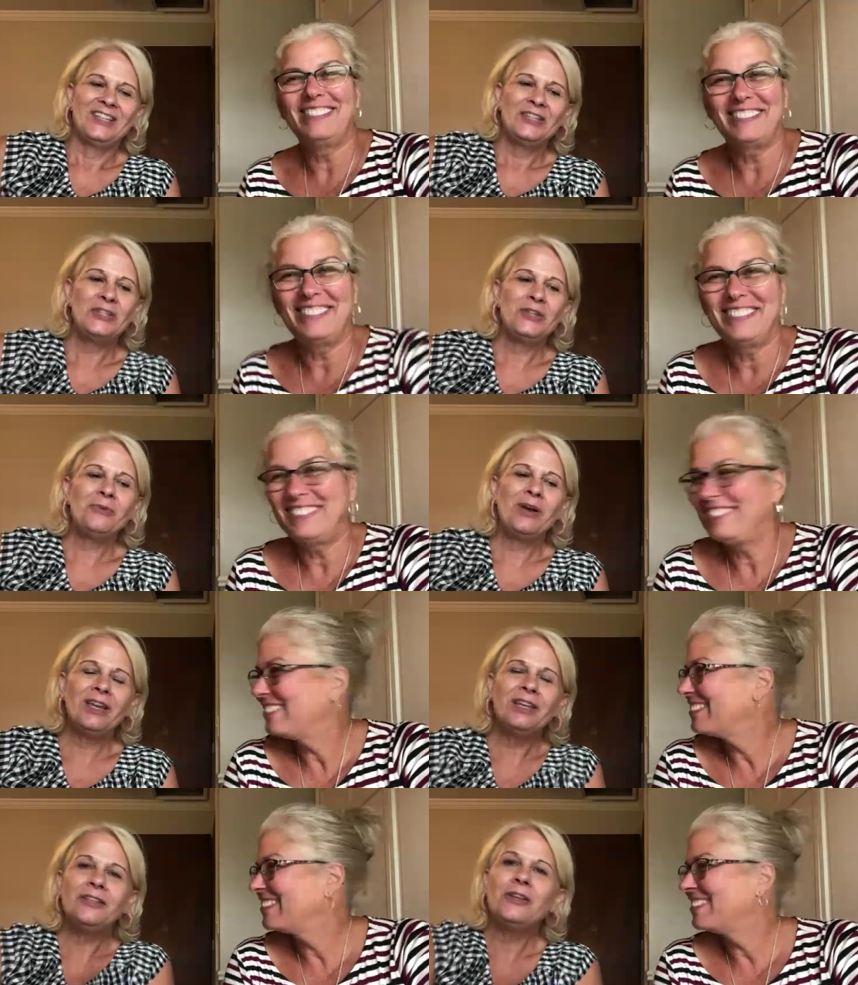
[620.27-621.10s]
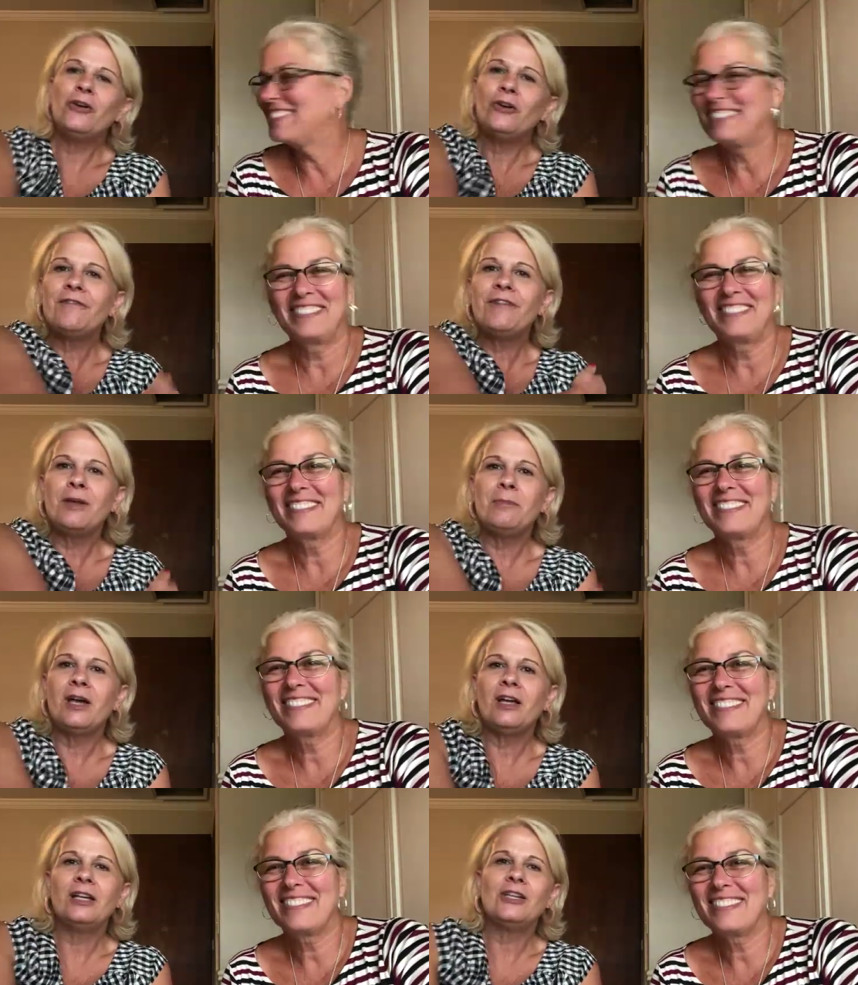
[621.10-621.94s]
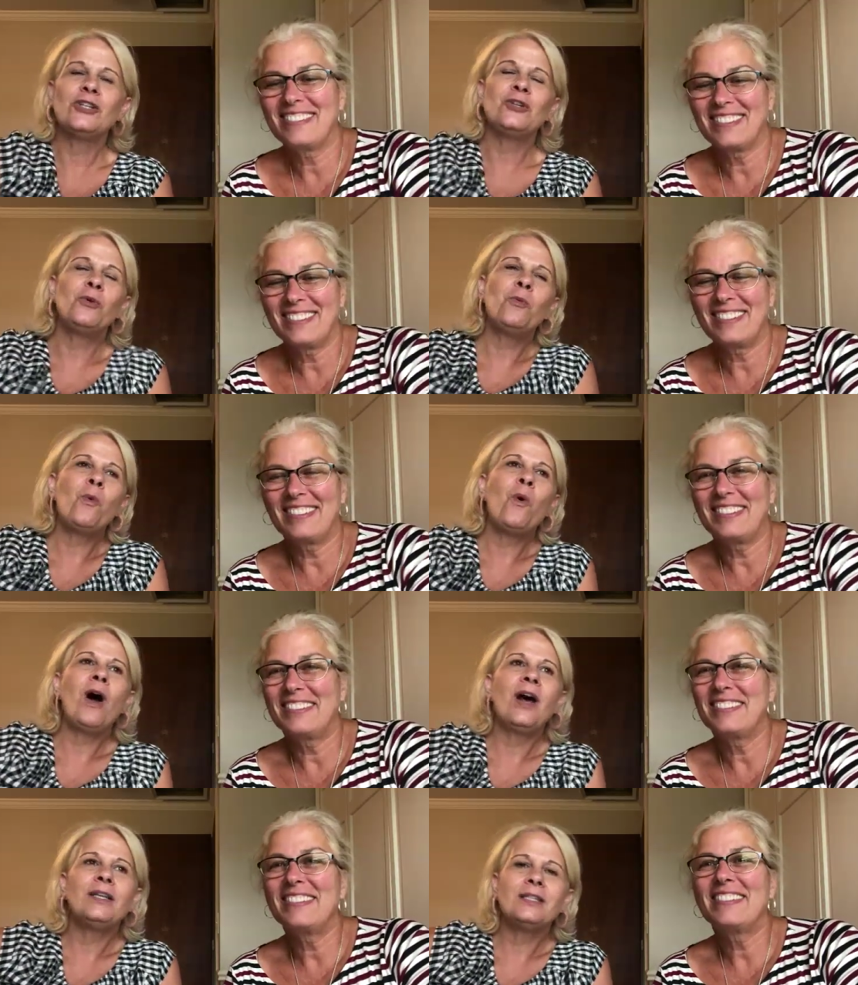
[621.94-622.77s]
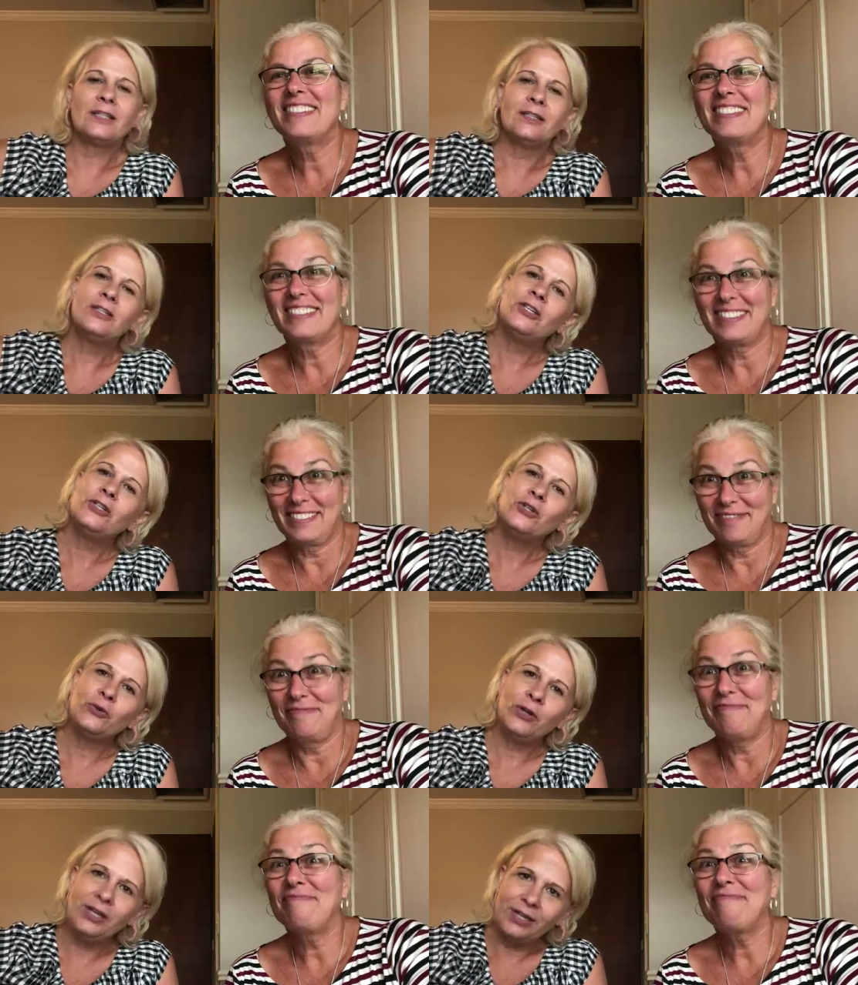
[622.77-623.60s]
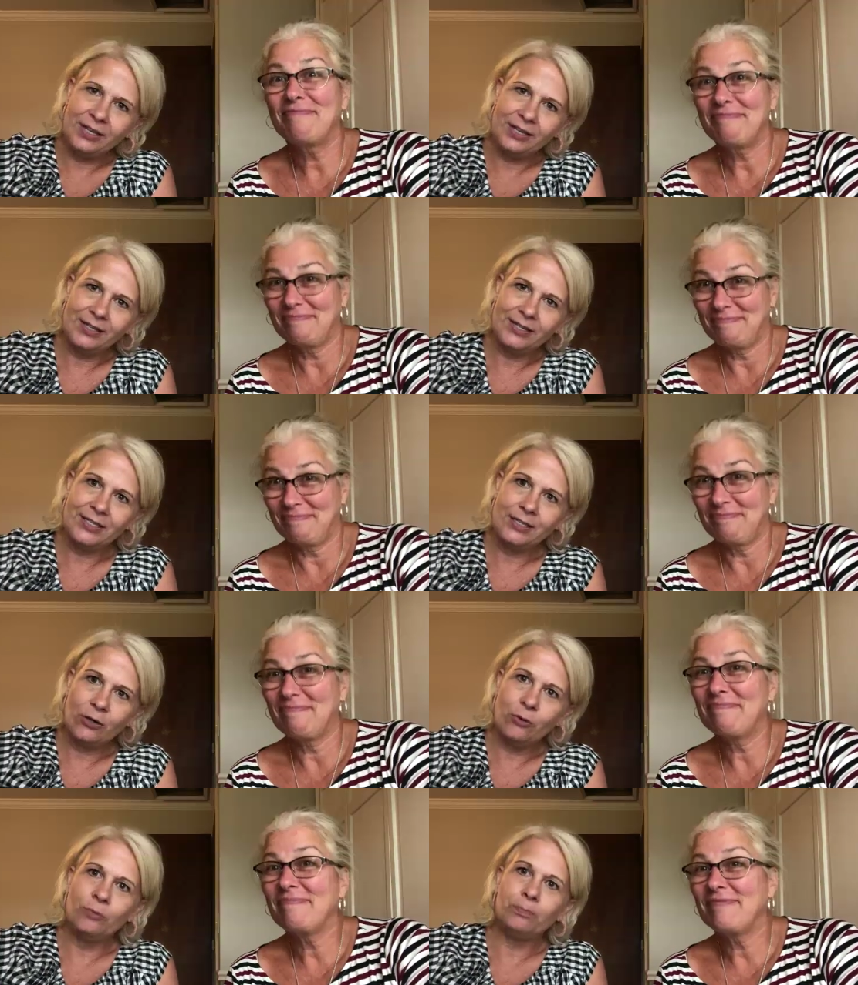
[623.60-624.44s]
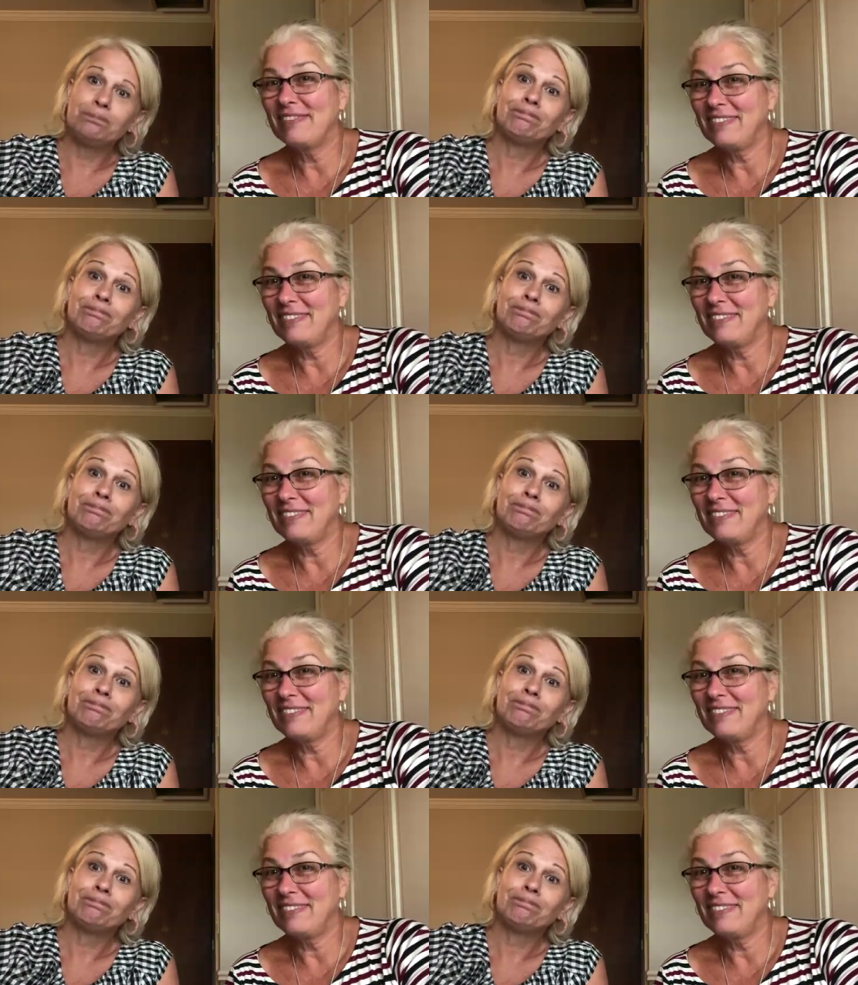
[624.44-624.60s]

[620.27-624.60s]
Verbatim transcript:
Speaker 1: So you want to hit the notify bell because you'll want to join in. So